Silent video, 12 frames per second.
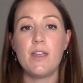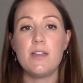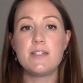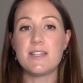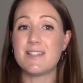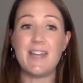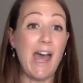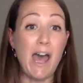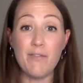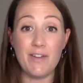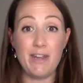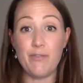doesn't
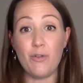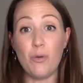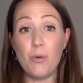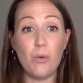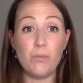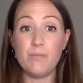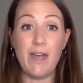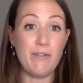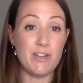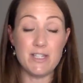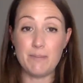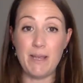have any formal
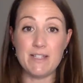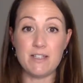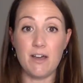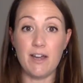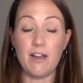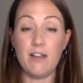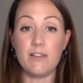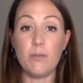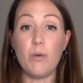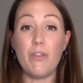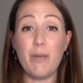evidence based guidelines on what the